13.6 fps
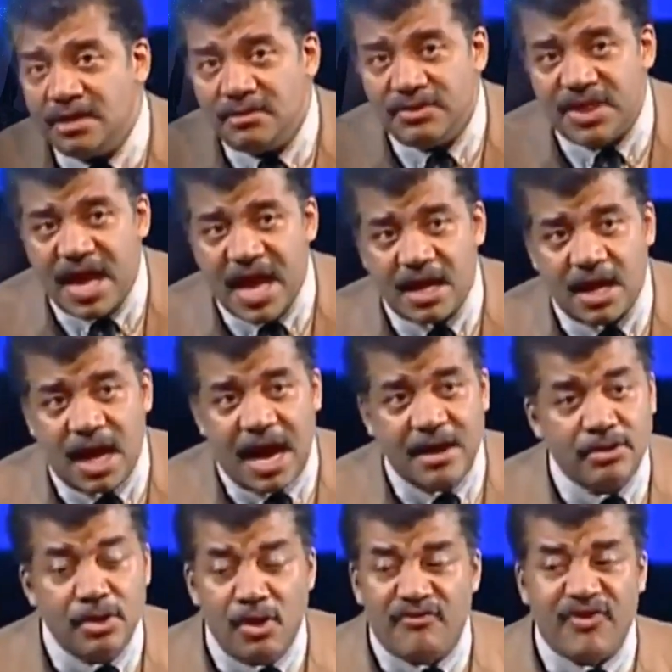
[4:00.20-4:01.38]
you that I
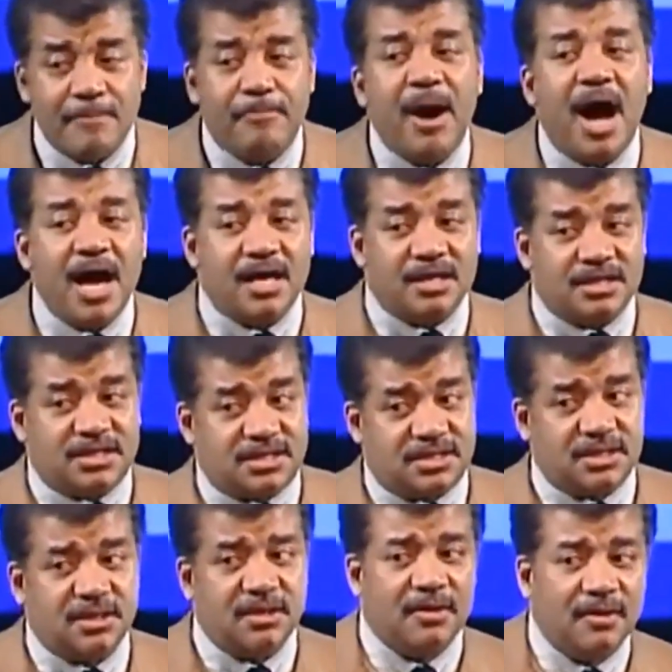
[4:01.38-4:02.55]
don't know if I'm
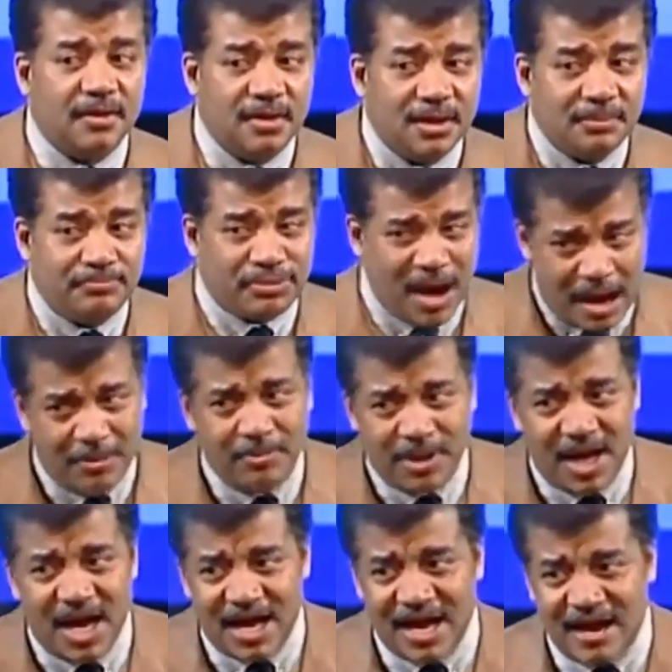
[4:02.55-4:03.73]
biased,
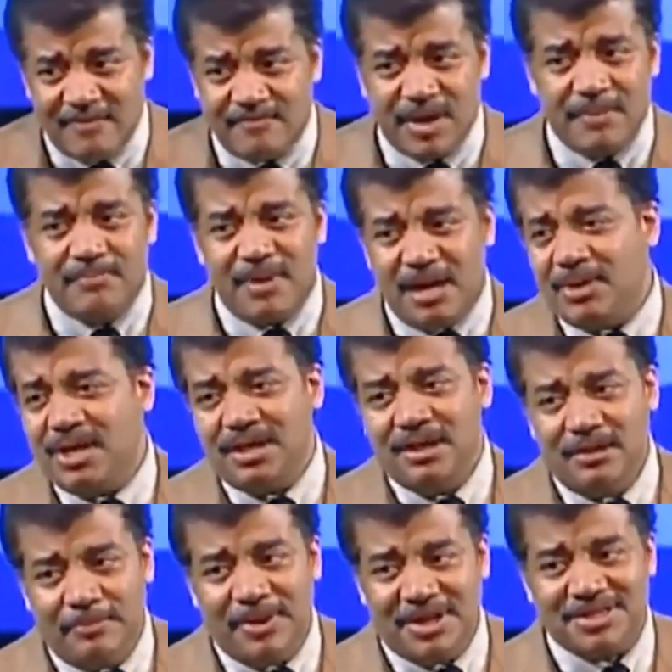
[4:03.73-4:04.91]
probably I am, but maybe a
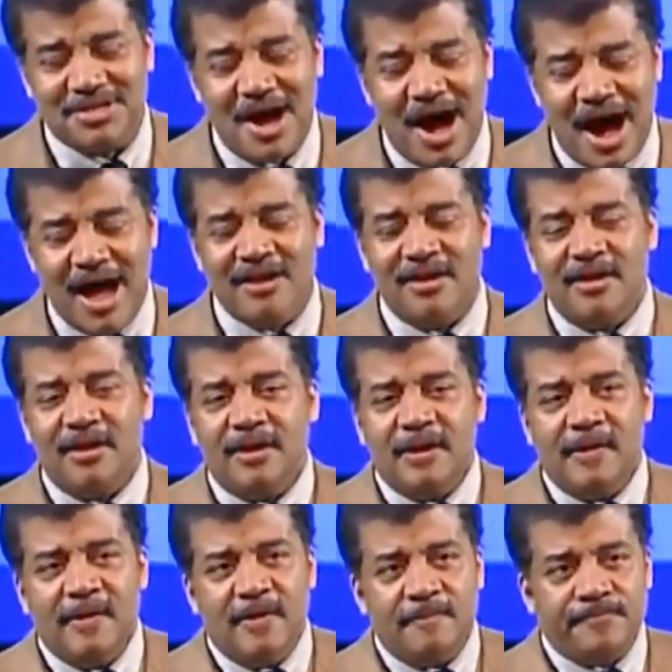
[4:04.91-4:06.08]
little bit is not.
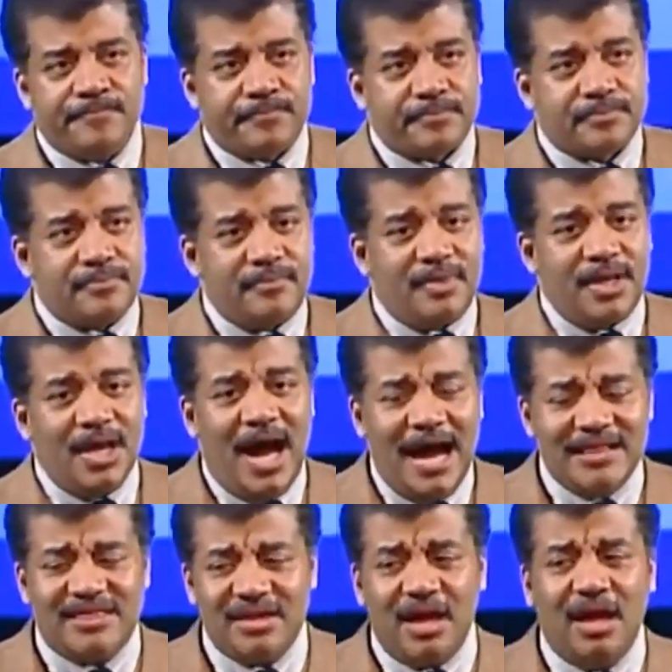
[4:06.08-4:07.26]

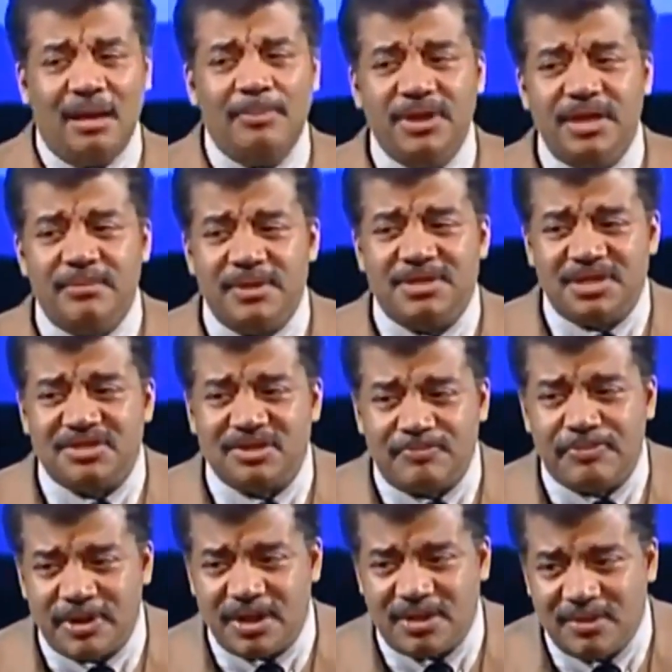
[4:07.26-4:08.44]
I think Hubble images are
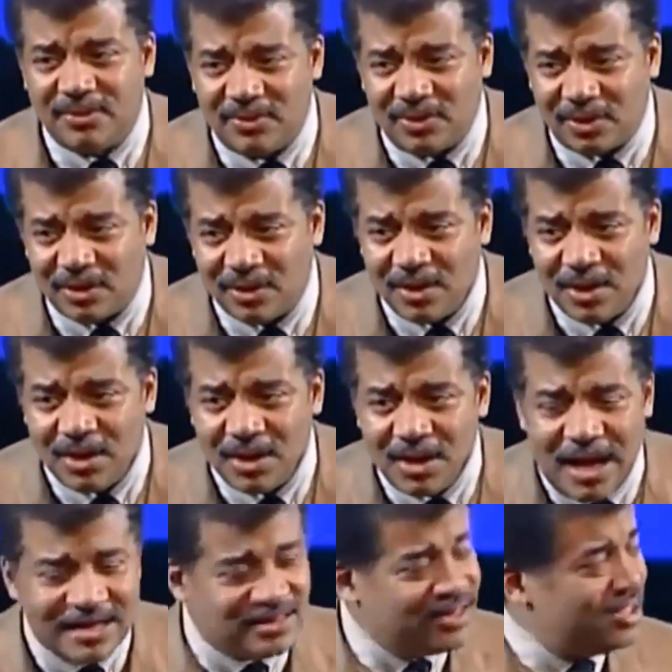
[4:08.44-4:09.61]
pretty cool.
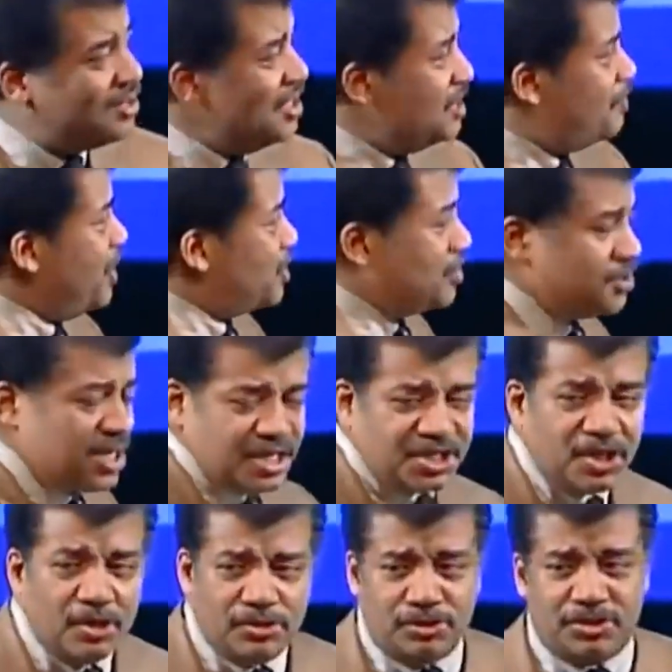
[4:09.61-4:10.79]
I think these pictures I
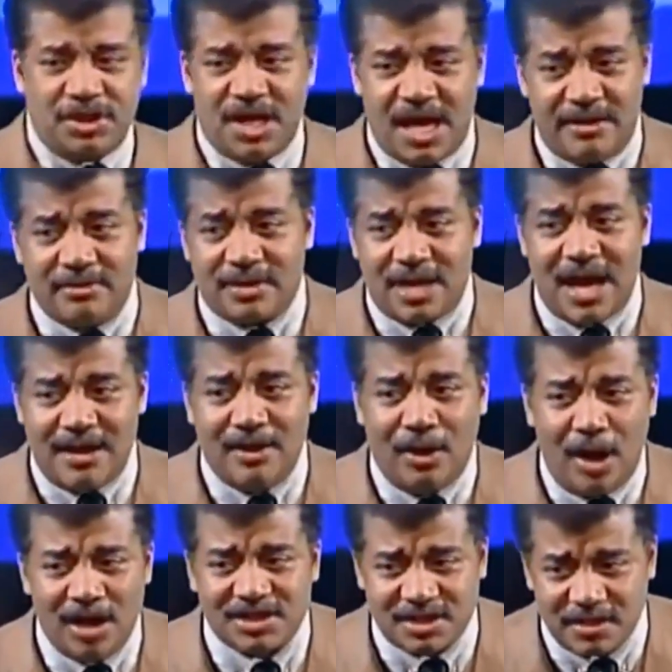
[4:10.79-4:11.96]
showed you tonight are kind of
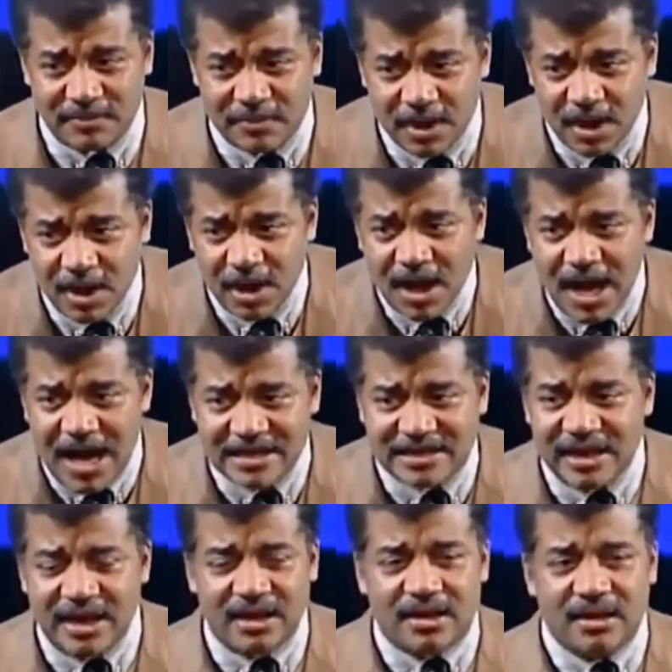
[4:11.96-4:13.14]
awesome. I
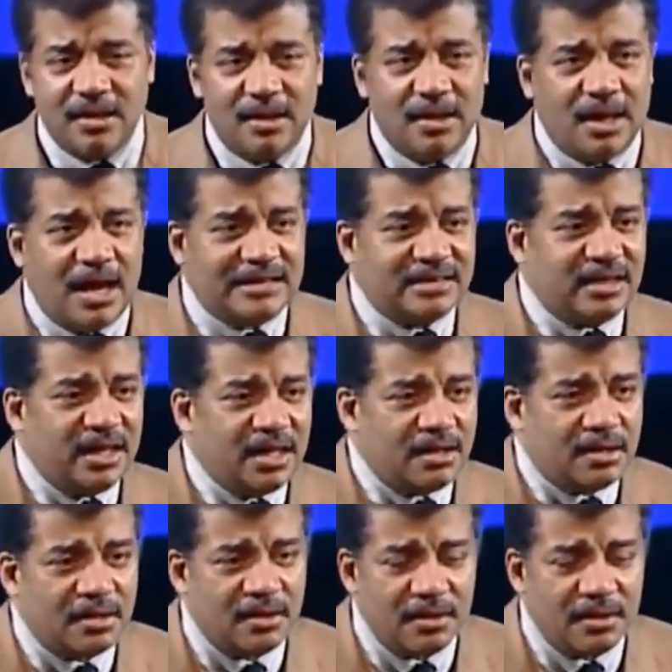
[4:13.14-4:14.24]
think, I think